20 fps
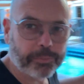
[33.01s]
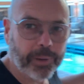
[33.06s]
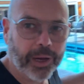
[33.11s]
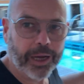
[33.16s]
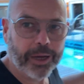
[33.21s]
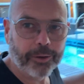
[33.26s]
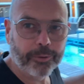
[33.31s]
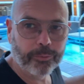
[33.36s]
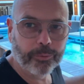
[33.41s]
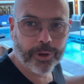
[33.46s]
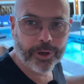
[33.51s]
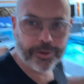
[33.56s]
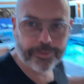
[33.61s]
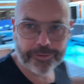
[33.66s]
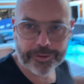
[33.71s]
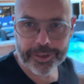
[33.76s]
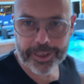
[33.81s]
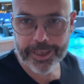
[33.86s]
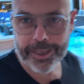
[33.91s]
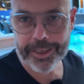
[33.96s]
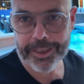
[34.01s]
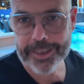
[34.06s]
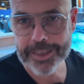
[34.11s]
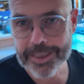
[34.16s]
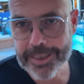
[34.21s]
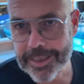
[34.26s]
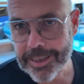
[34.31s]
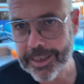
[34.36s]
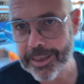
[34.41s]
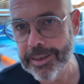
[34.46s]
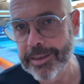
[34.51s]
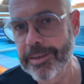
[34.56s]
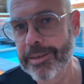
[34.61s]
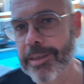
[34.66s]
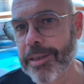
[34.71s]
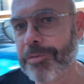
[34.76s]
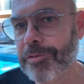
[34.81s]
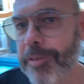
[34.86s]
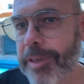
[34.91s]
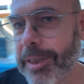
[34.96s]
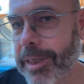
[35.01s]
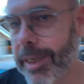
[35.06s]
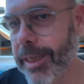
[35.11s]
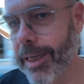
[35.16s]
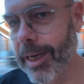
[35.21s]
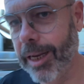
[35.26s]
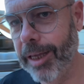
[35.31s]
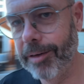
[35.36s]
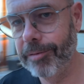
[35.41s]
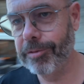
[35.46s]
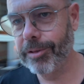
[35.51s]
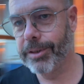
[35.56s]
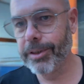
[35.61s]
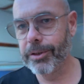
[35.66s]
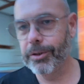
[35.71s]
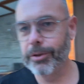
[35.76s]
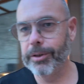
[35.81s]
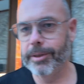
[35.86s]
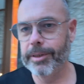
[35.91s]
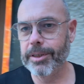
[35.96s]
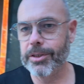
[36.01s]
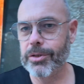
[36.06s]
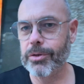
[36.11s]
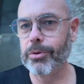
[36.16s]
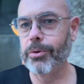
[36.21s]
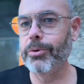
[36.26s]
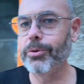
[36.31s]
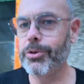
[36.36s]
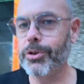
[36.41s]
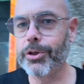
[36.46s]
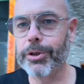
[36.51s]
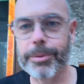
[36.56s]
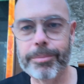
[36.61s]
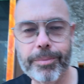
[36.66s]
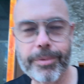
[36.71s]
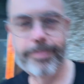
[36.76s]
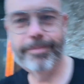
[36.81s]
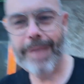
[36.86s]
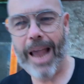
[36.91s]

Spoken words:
by one of the areas I definitely love on this cruise ship.